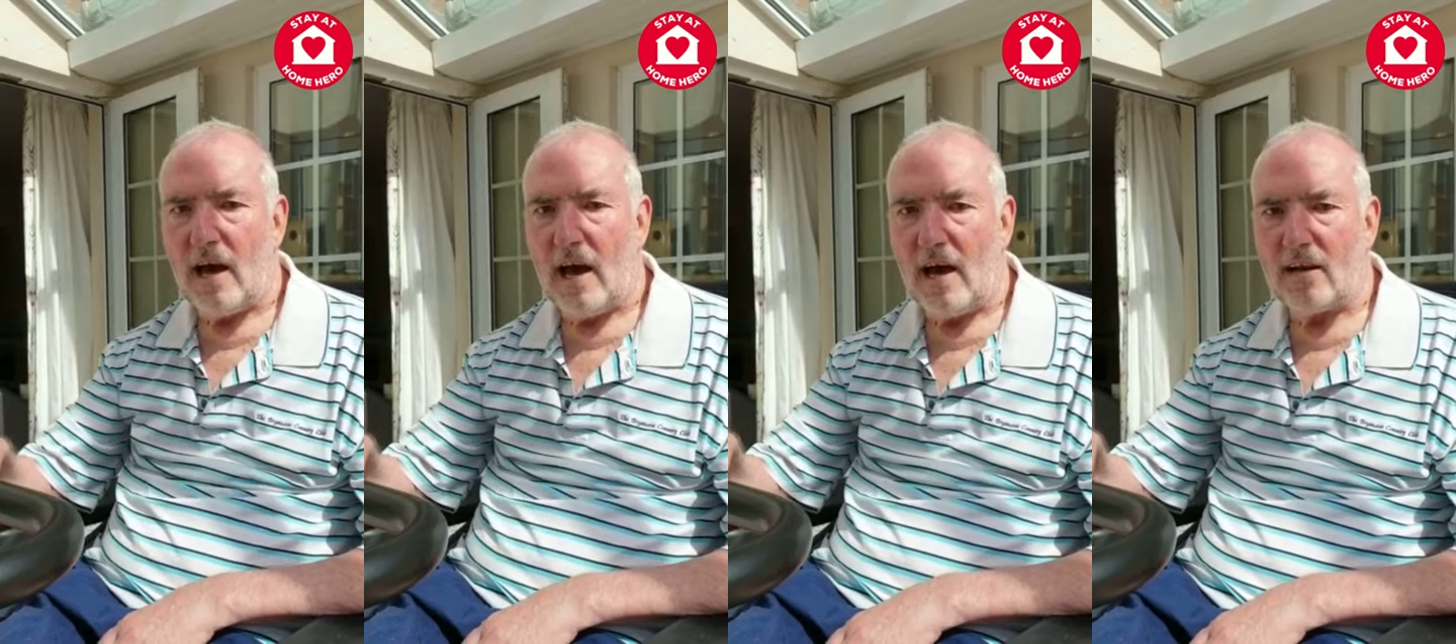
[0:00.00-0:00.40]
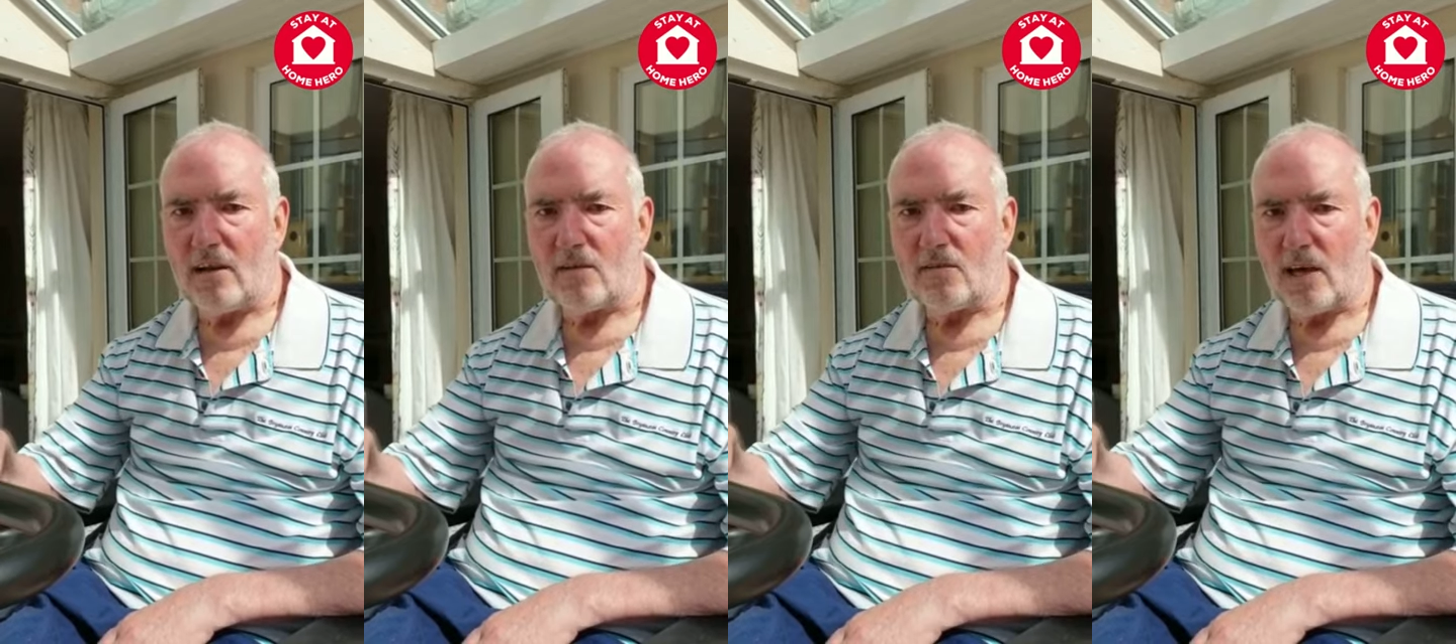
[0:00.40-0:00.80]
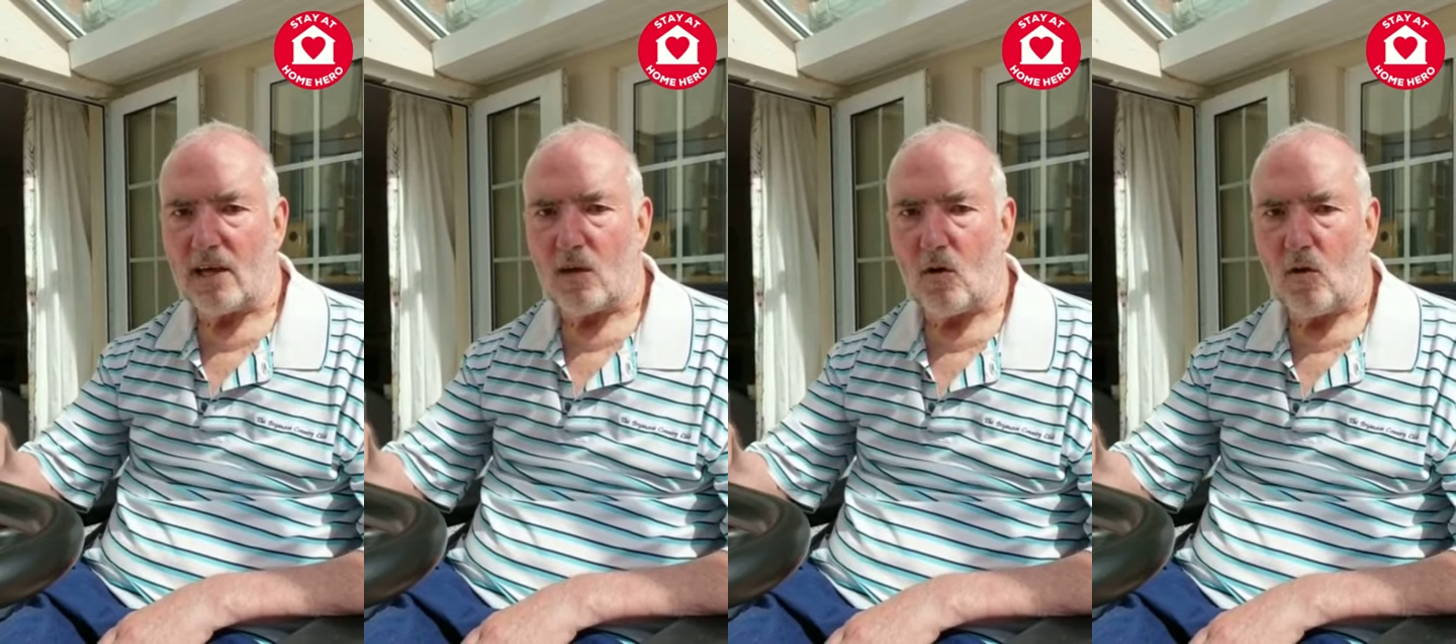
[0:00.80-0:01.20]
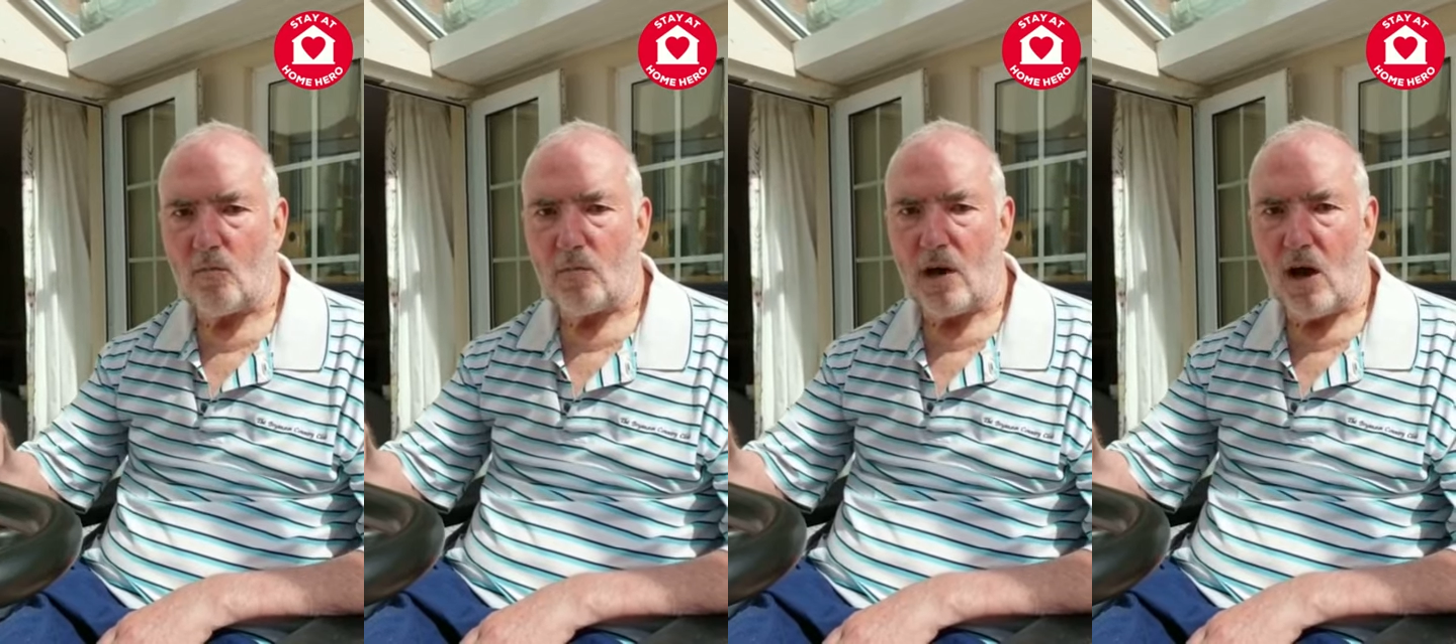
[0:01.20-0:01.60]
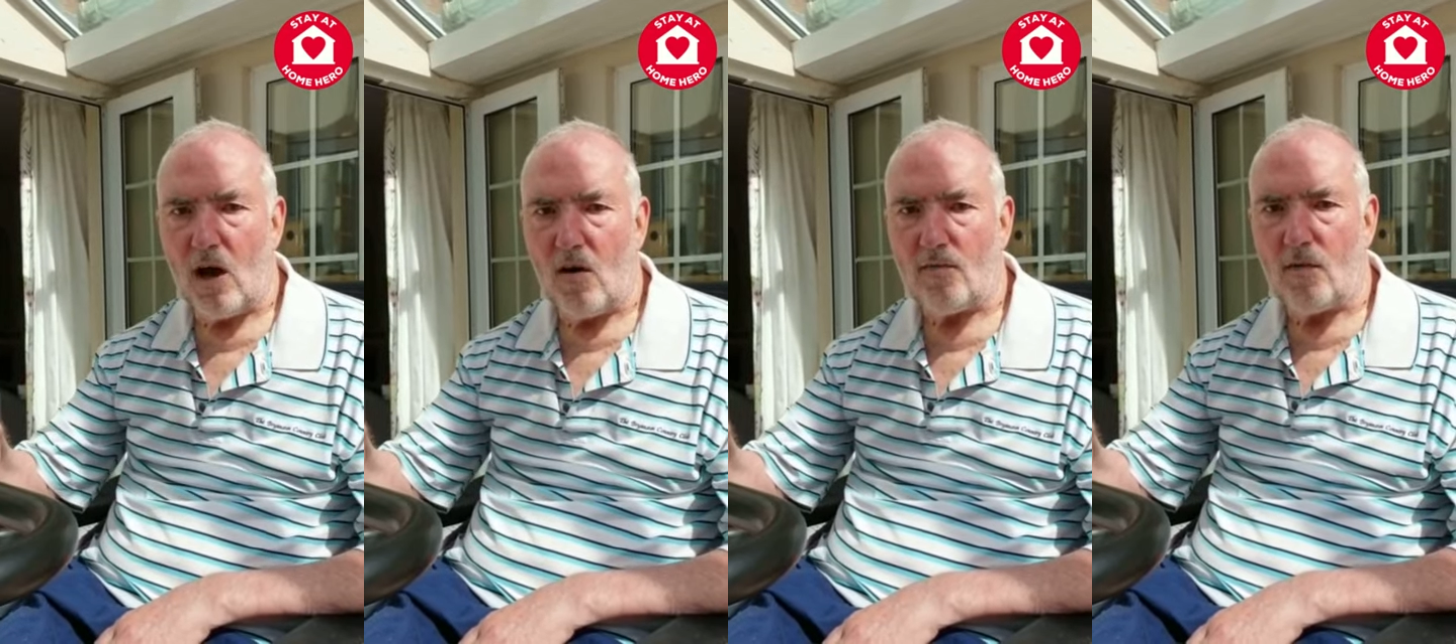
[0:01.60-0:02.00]
and thank you on
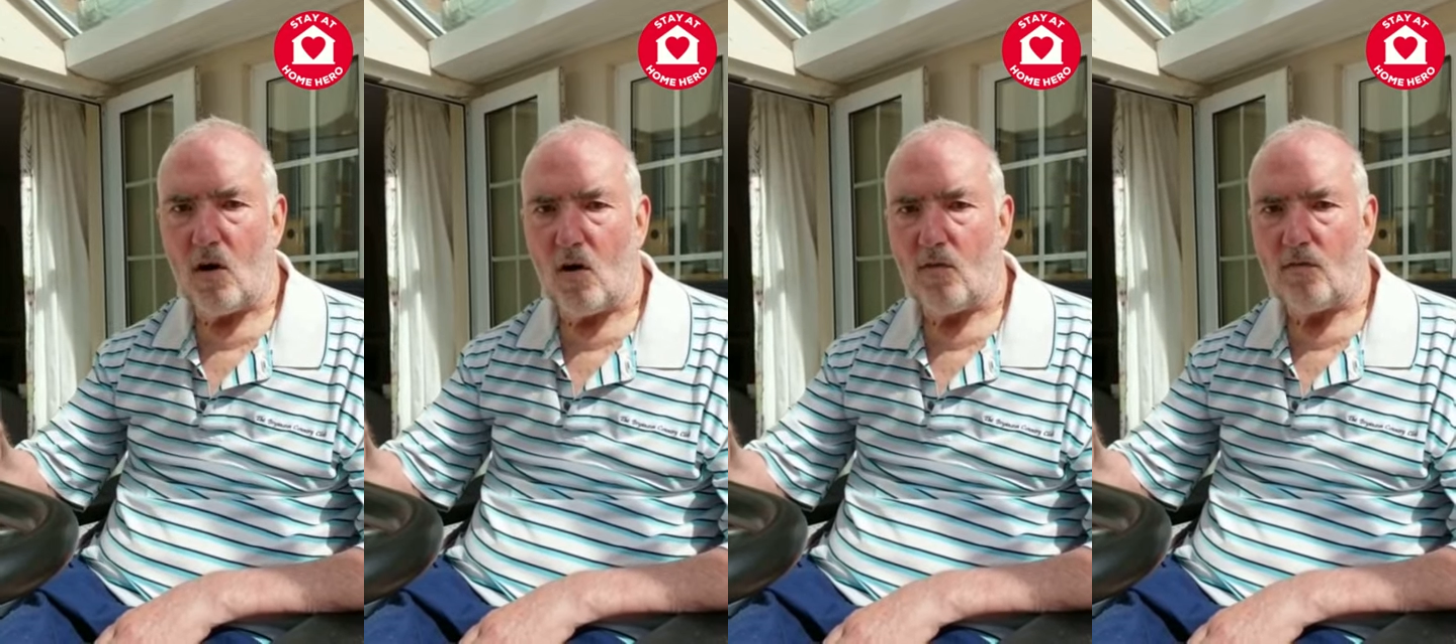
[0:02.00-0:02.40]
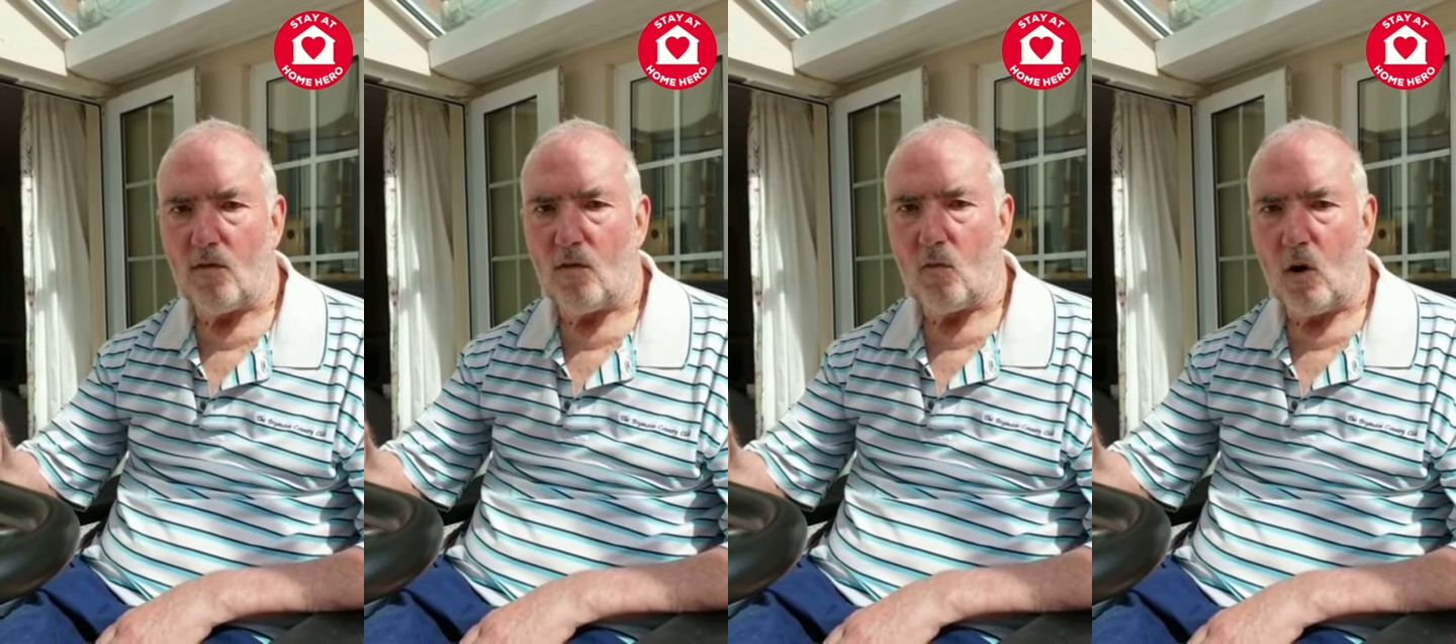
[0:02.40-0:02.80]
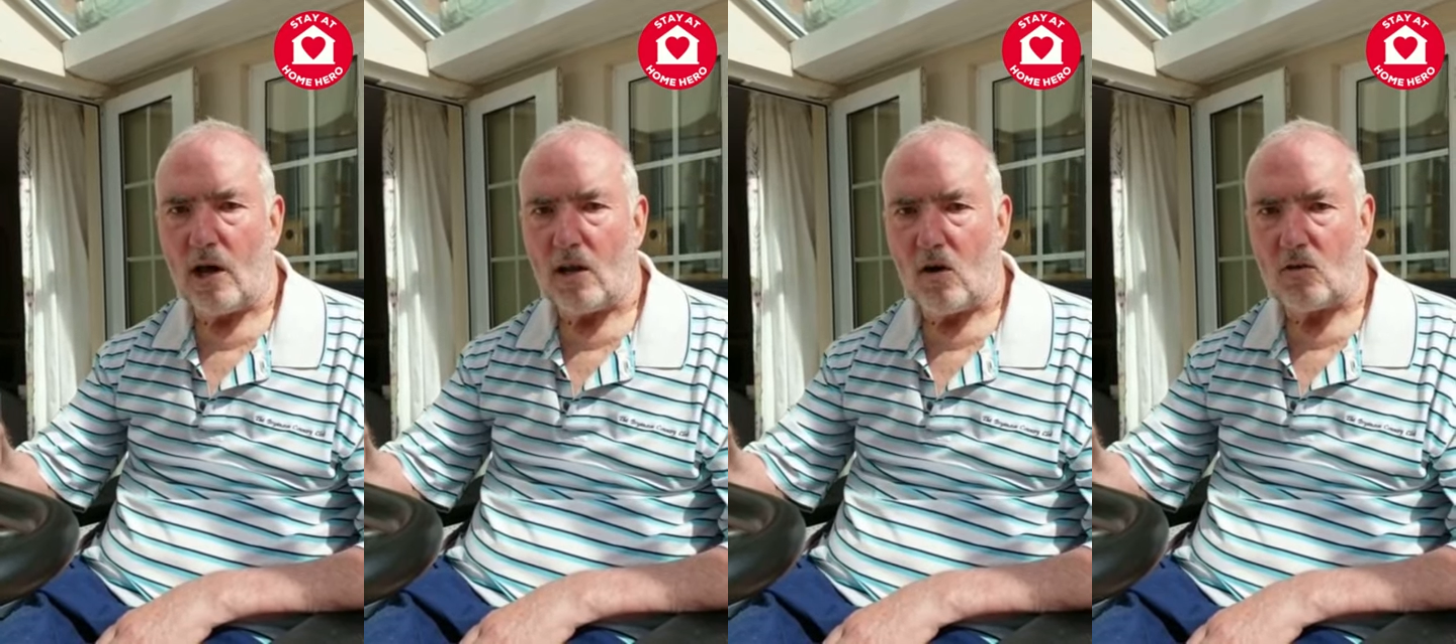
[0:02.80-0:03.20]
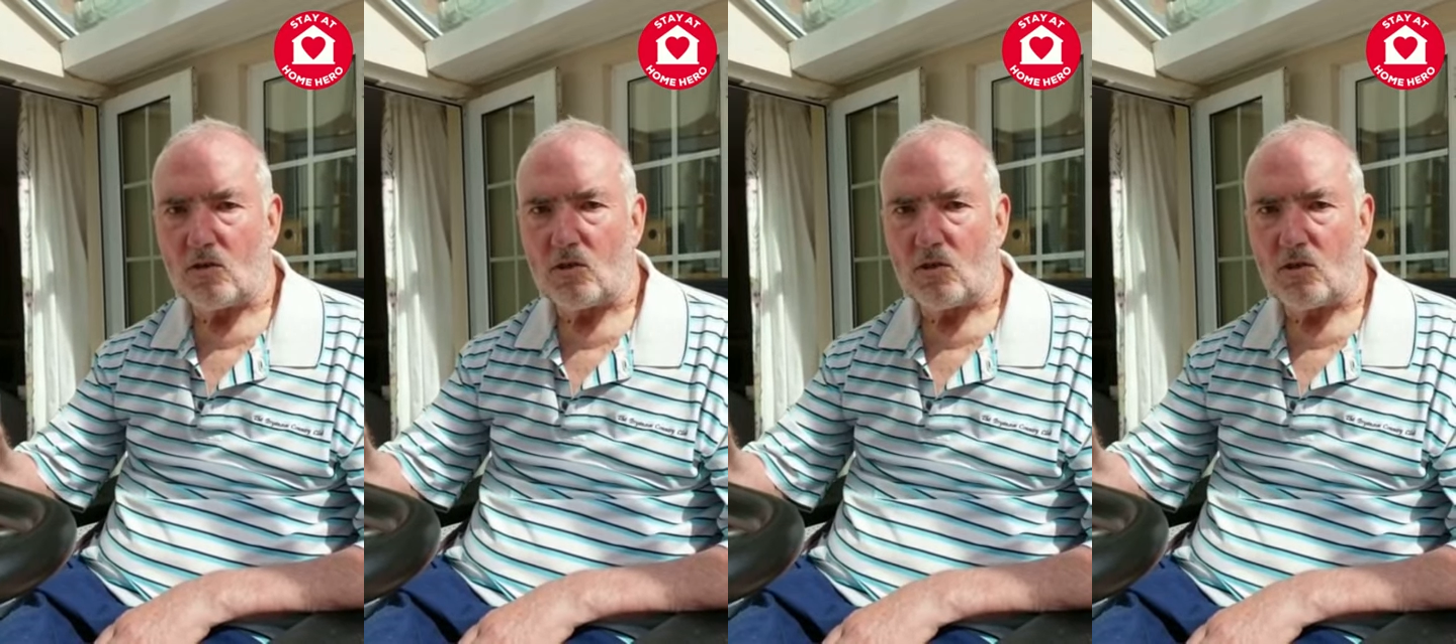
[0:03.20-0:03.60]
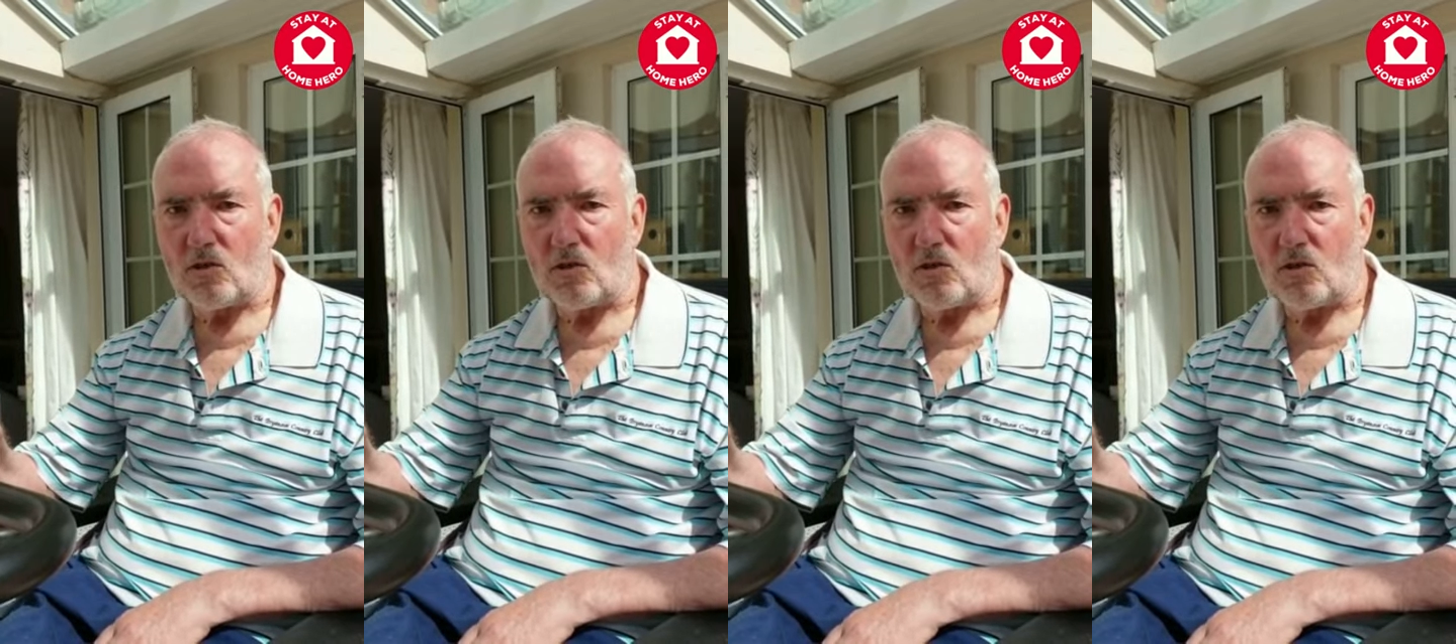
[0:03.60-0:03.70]
behalf of White Lodge.